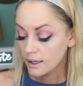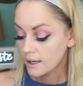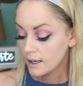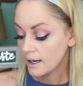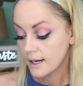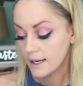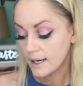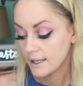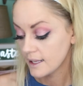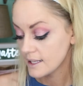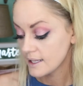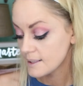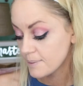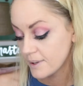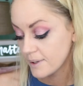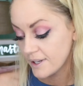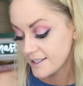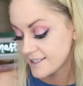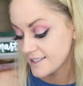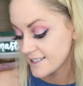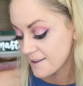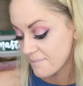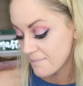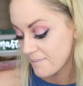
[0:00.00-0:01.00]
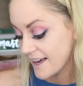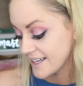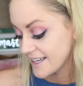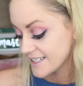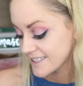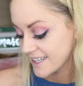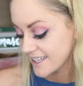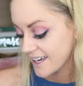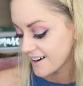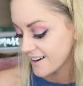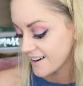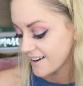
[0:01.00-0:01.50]
All right, let's put some
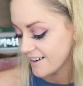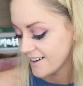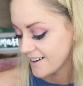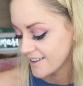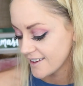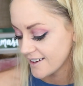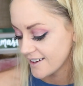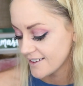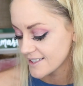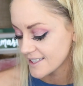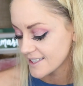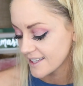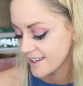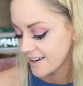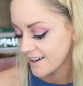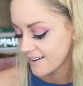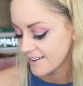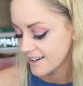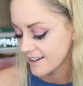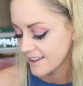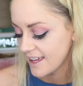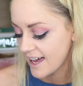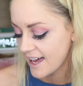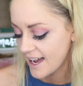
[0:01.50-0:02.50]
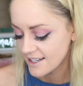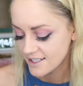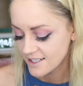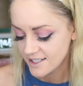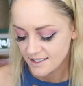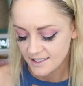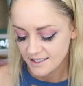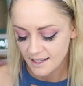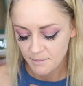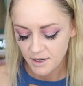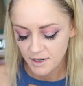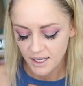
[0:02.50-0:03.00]
mascara on those lower
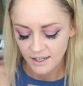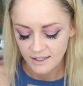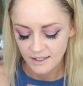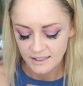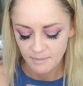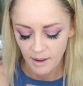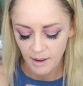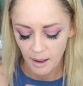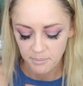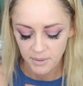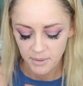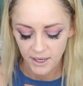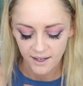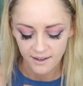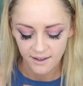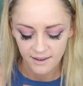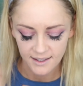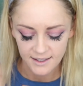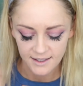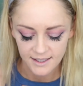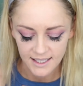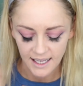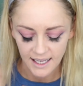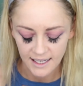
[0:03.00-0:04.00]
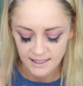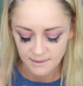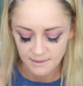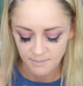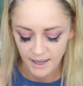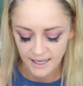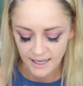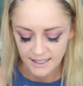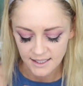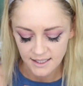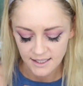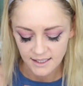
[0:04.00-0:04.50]
lashes. I'm going to use my Better Than Sex
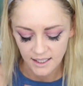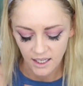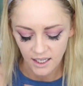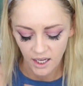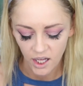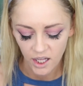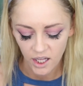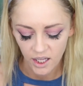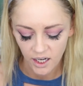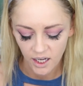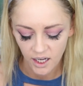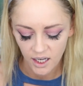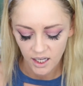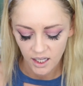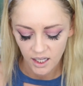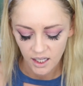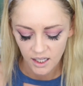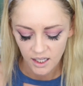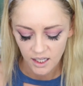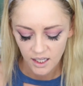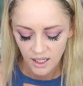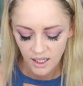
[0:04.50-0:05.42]
mascara.